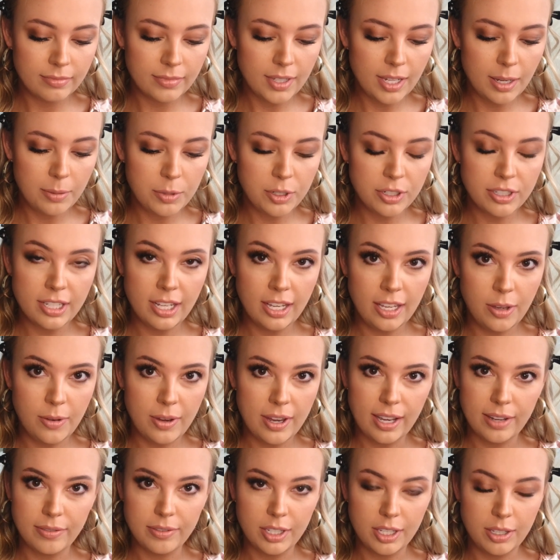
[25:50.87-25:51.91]
not saying you
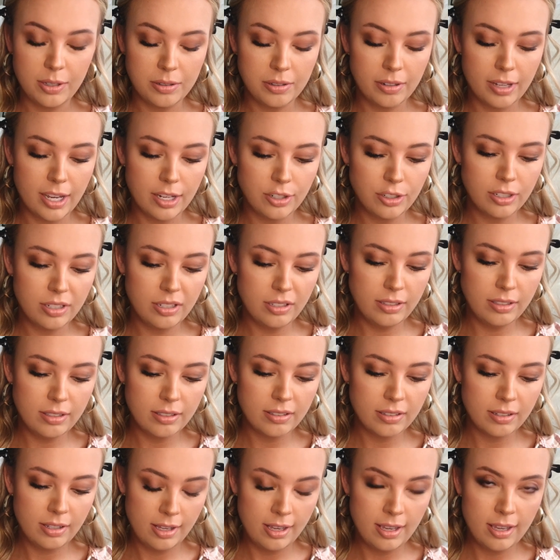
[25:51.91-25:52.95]
have to use lashes,
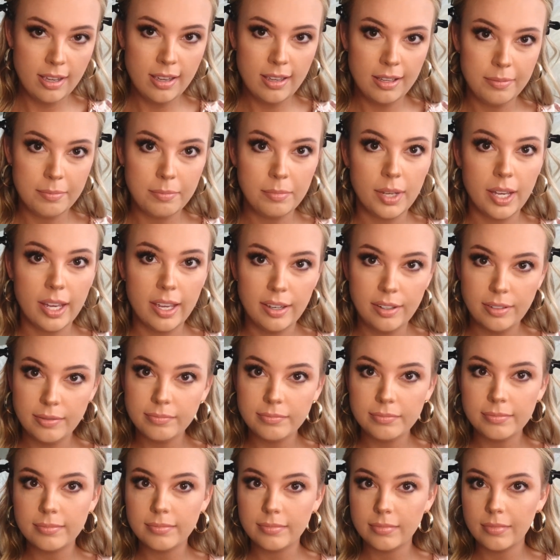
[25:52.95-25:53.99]
but
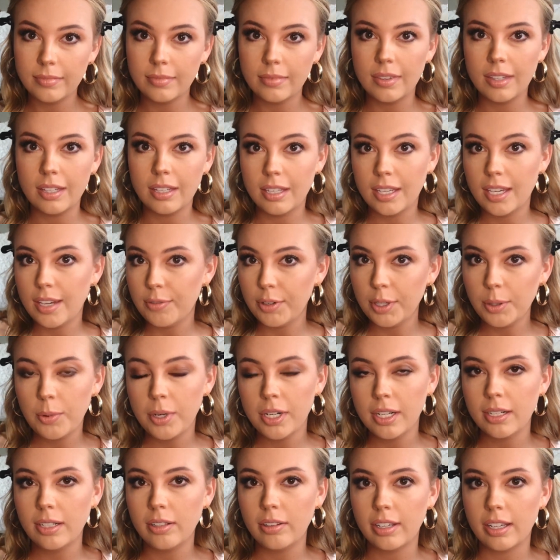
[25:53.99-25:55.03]
if you're
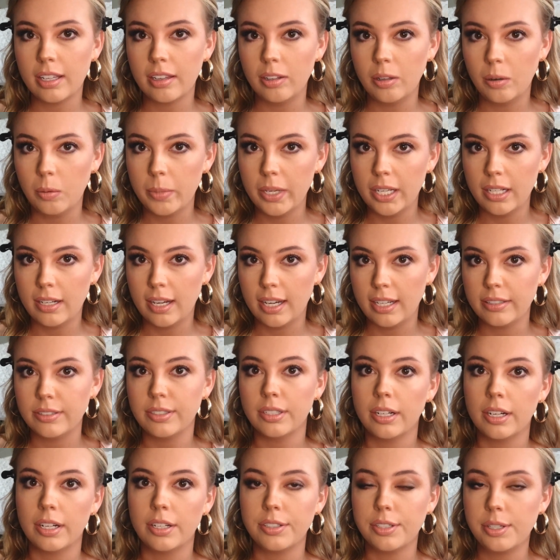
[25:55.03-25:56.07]
wanting to look a little bit
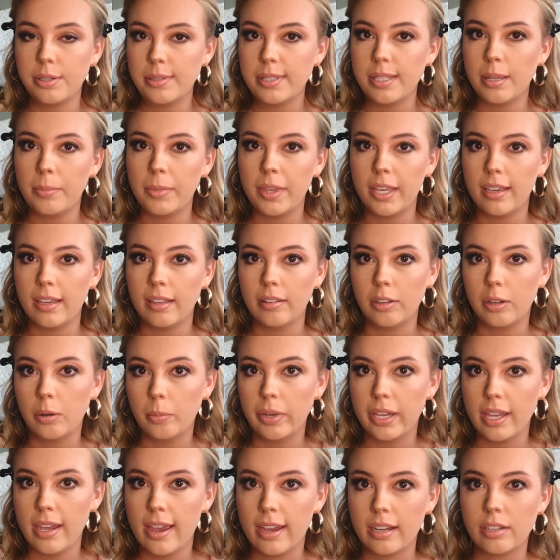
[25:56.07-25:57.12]
nicer or do something a little
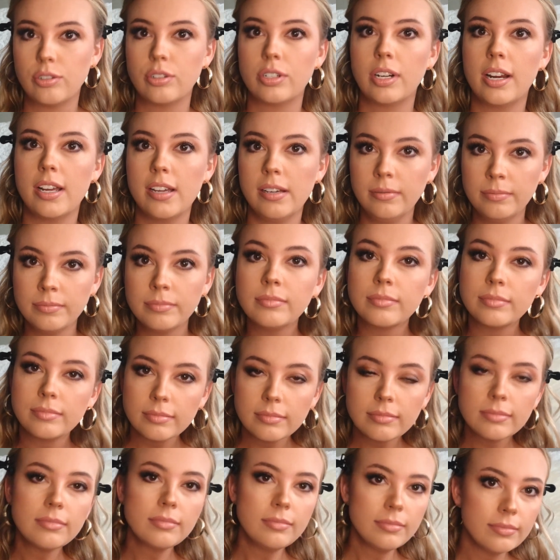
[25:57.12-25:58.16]
bit extra,
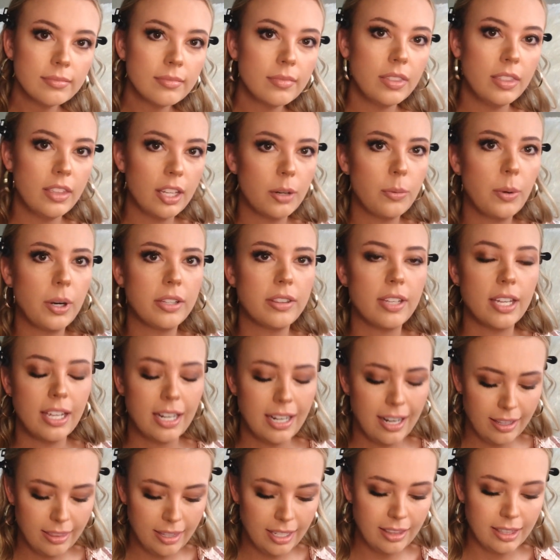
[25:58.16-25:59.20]
they're worth it. And
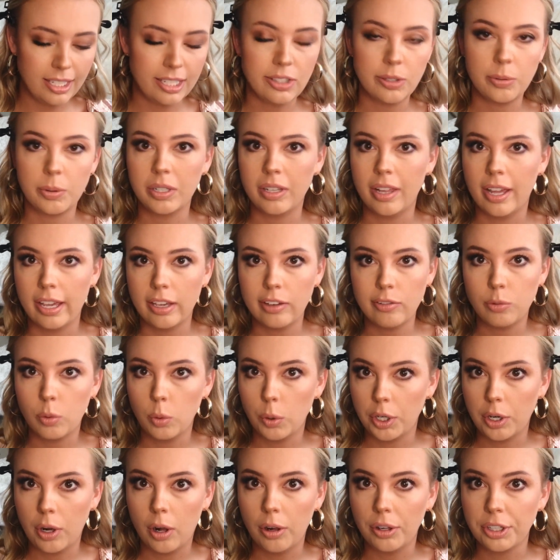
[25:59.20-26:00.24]
I think these were like
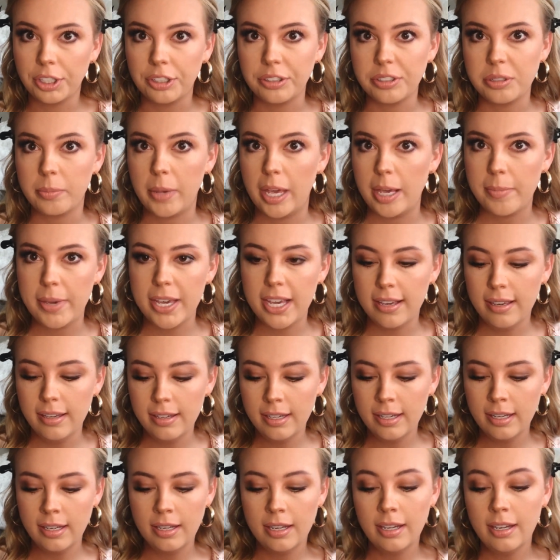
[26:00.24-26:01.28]
$4 maybe.
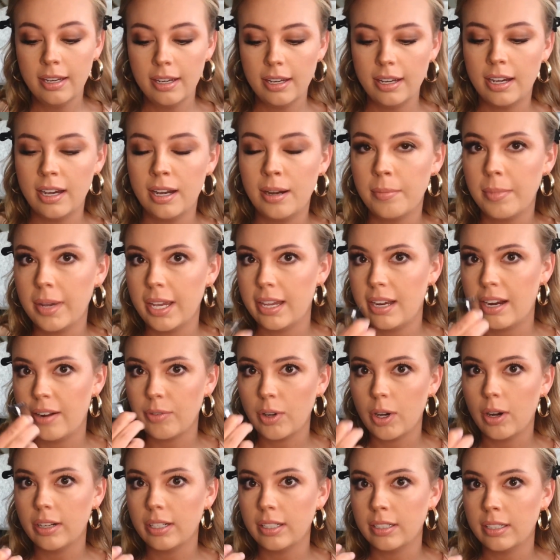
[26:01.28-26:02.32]
And I've
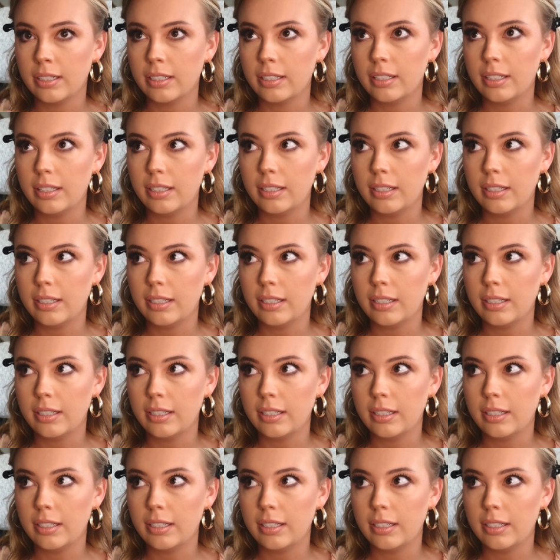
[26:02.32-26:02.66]
gotten,